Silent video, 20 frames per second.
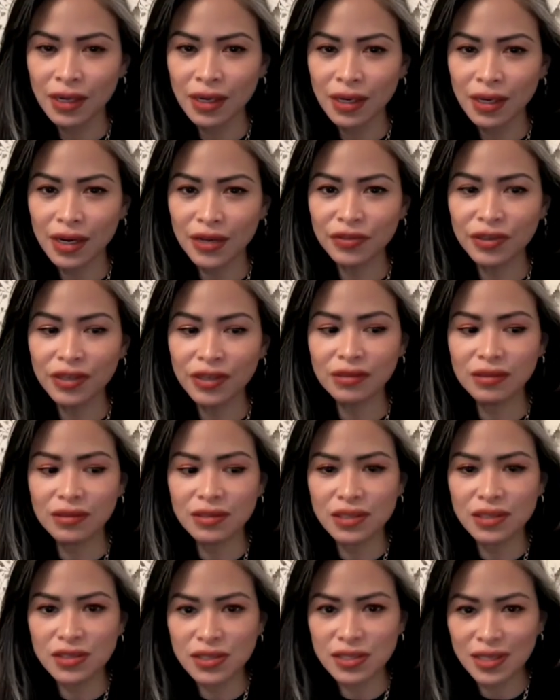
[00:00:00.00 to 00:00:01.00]
I think the
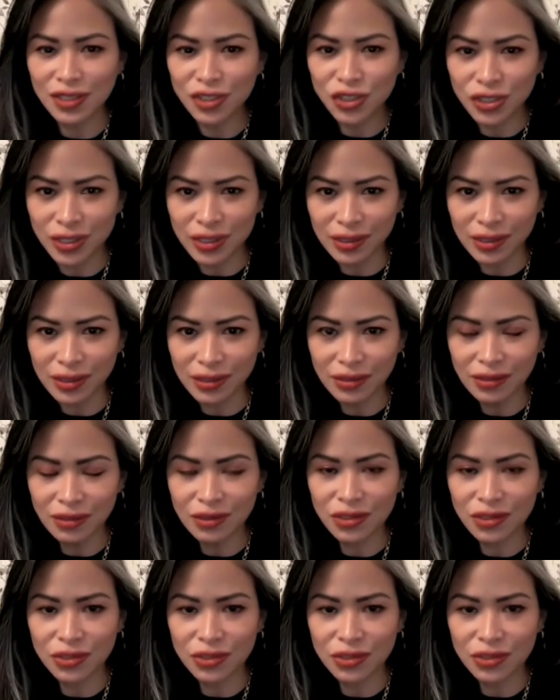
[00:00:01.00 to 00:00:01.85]
decision